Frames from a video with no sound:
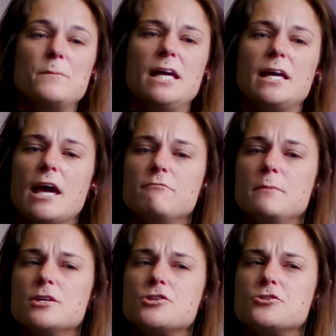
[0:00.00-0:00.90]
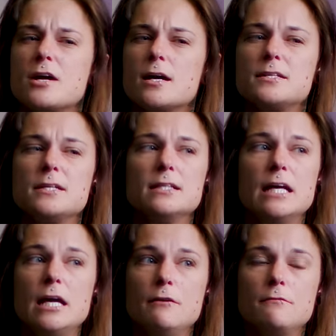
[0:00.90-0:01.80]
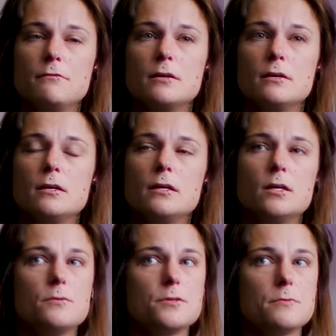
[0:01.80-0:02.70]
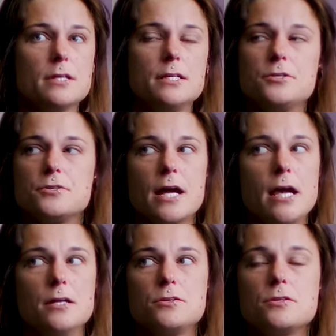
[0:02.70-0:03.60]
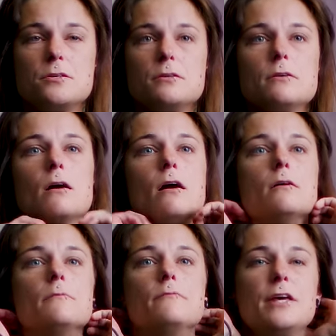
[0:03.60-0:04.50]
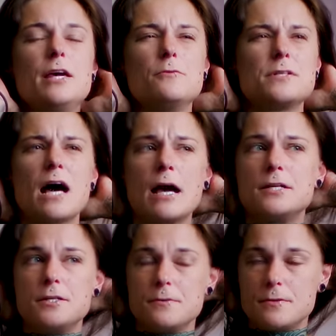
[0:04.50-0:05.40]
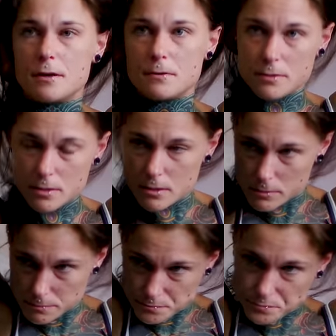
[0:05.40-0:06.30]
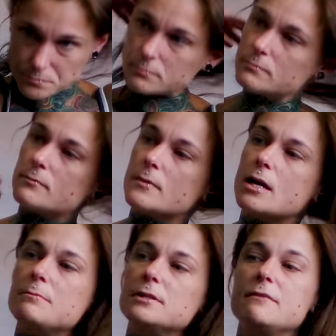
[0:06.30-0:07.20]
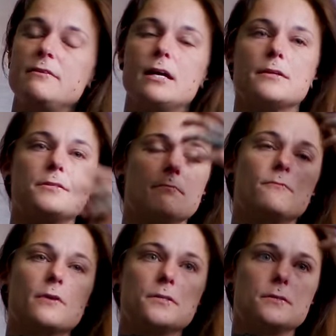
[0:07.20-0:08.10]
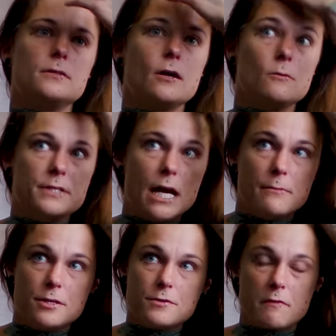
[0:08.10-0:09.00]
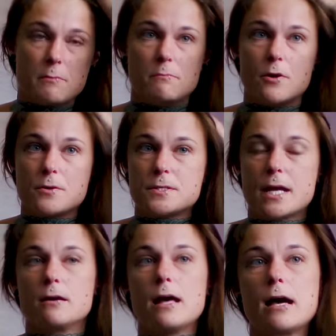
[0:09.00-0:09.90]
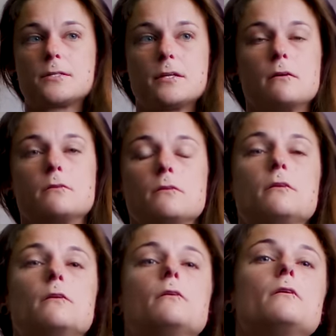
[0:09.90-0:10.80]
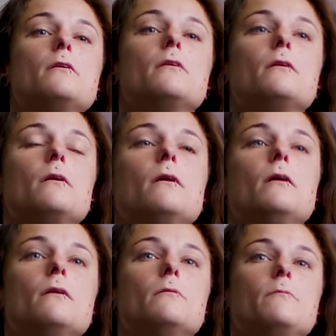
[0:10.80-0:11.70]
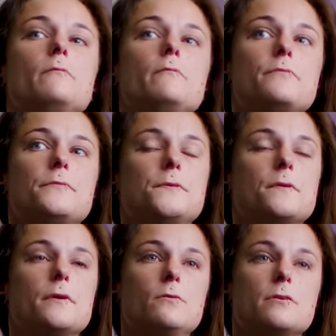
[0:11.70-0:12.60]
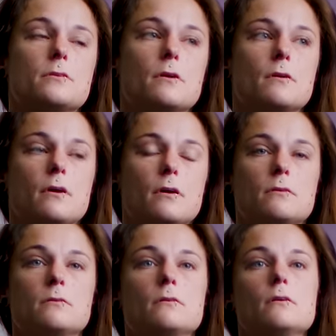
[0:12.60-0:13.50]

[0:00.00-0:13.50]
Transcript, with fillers: he gave me his truck to leave. It was really strange. He was high too, though. I believe he had some frontal lobe damage from a motorcycle accident. So he wasn't all there